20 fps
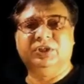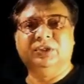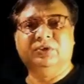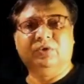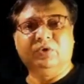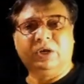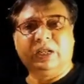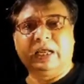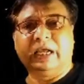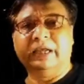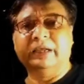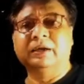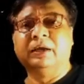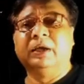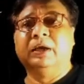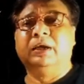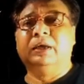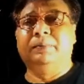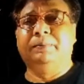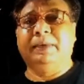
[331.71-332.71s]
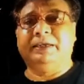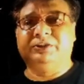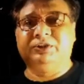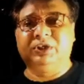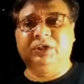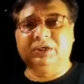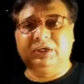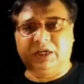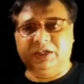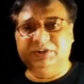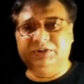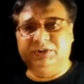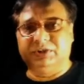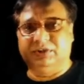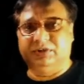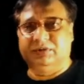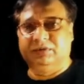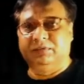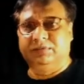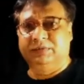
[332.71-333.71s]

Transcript: coli bacterial culture.